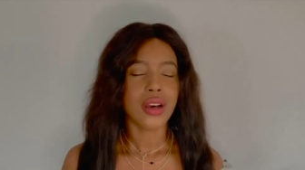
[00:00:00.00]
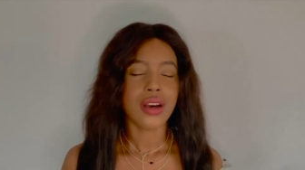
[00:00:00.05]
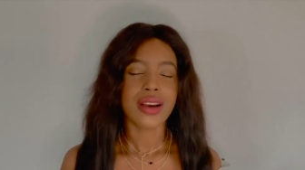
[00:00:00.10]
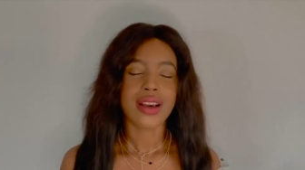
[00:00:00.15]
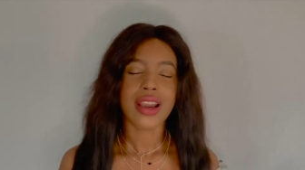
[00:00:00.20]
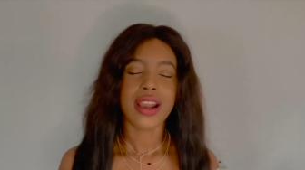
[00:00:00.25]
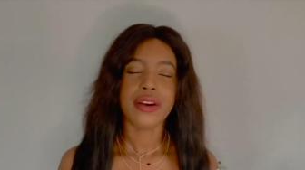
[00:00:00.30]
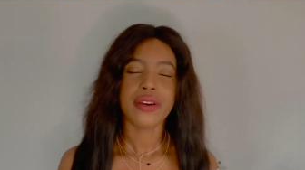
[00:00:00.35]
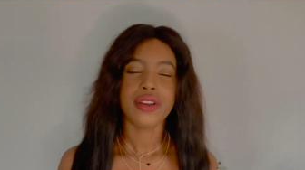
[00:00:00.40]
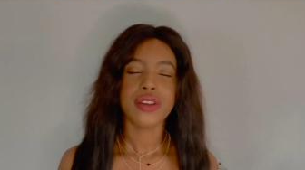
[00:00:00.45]

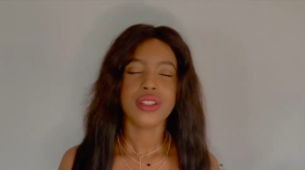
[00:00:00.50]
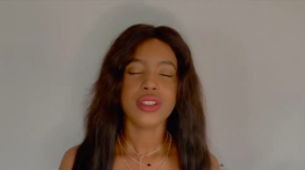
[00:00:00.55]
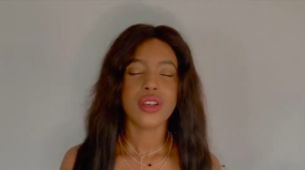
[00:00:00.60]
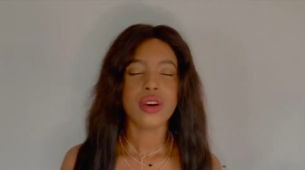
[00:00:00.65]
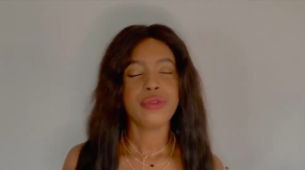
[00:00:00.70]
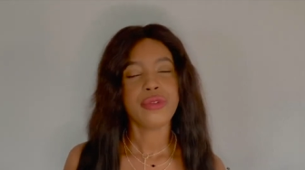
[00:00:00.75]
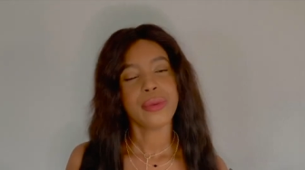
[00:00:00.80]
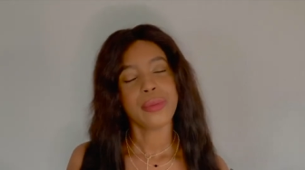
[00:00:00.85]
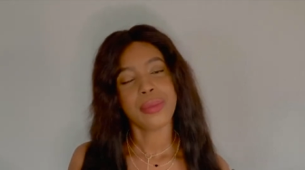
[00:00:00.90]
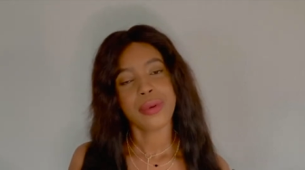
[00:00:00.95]
carry yourself
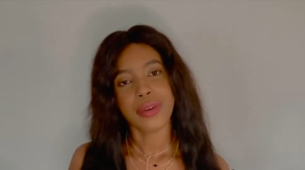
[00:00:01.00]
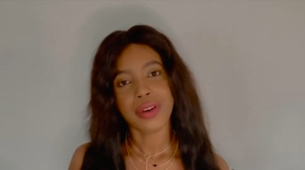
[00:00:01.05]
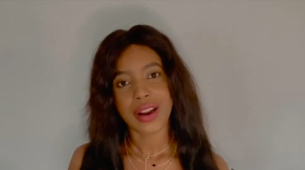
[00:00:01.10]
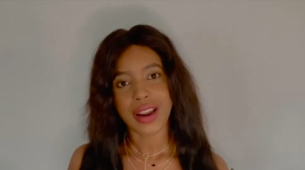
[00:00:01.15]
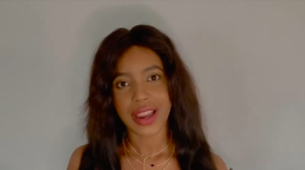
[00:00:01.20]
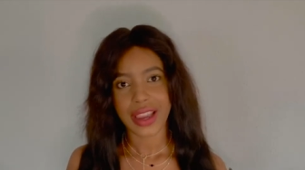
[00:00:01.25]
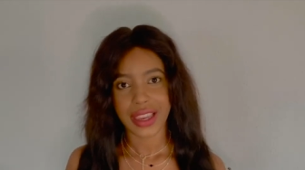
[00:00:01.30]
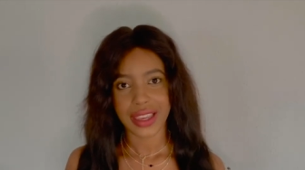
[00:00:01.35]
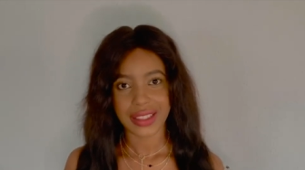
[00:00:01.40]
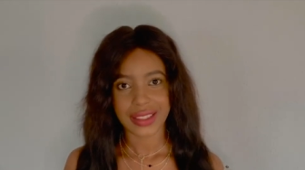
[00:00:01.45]
with
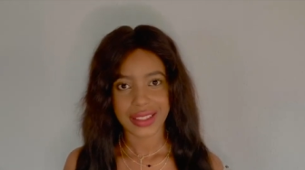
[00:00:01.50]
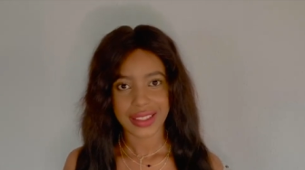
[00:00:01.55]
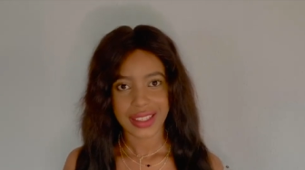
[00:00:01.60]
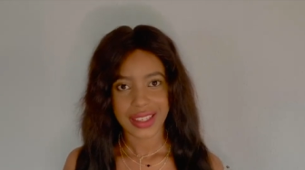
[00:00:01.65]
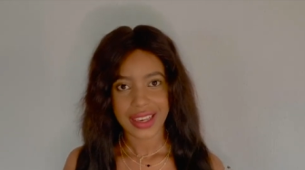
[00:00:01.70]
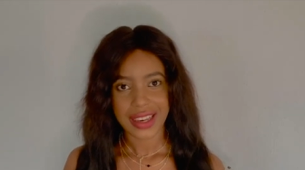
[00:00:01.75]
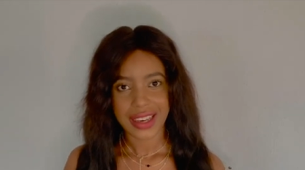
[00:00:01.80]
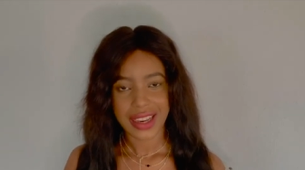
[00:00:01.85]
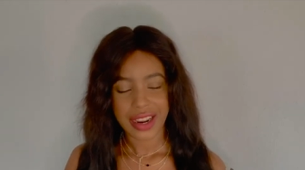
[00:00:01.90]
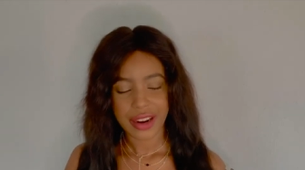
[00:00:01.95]
pride
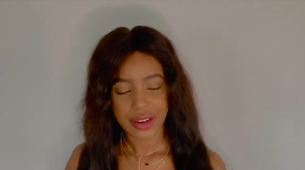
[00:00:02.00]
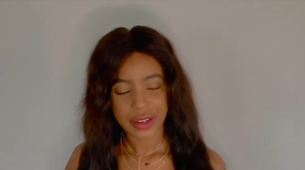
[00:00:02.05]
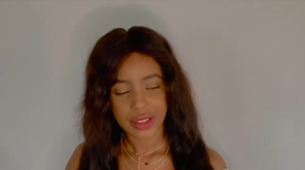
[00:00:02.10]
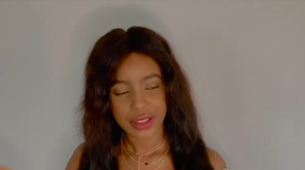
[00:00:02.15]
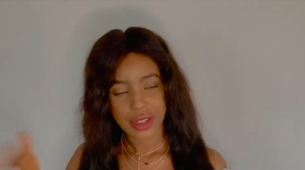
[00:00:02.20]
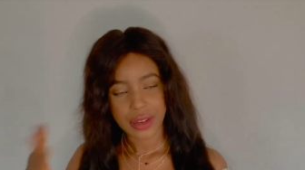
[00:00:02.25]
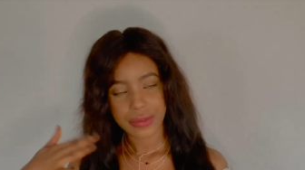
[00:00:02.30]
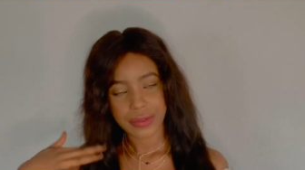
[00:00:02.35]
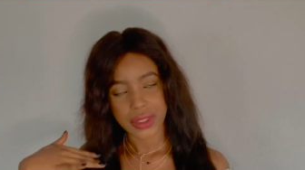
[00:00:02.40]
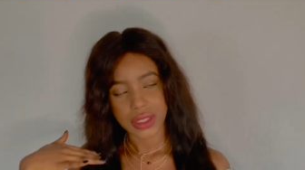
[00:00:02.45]
carry
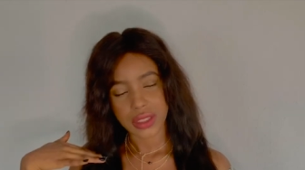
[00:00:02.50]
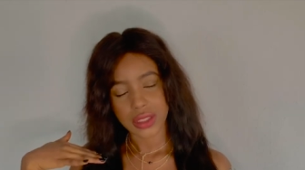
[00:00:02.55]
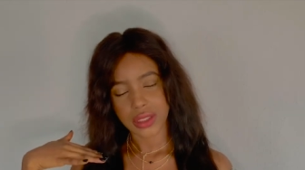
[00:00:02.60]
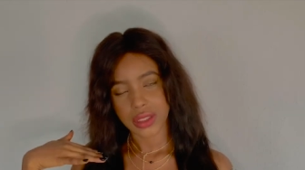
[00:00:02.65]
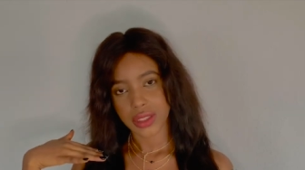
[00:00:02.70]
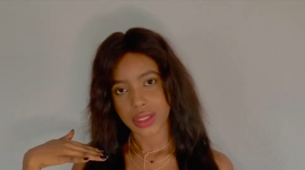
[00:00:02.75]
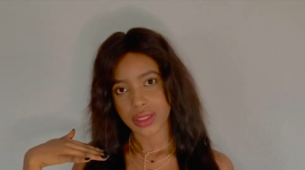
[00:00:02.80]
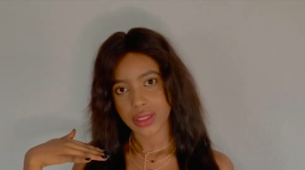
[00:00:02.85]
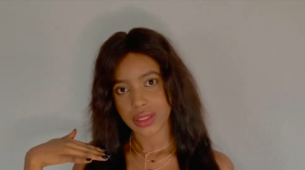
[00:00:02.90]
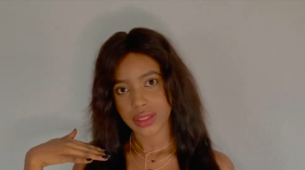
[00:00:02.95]
yourself with
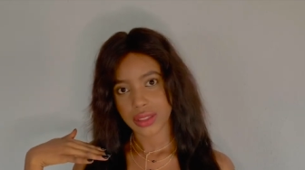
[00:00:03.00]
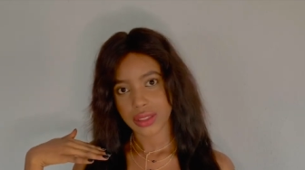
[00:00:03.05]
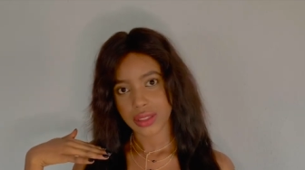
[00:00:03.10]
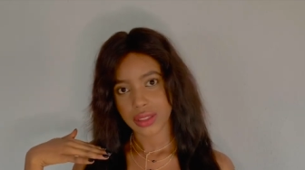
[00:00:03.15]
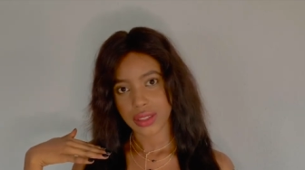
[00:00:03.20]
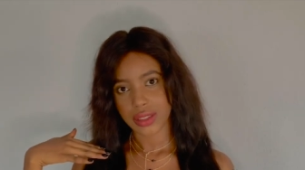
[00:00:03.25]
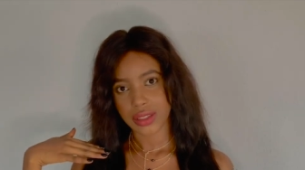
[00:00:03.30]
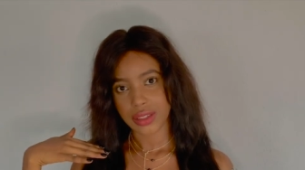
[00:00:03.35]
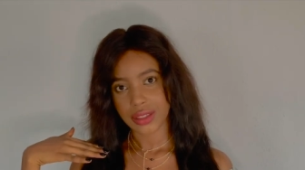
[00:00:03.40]
dignity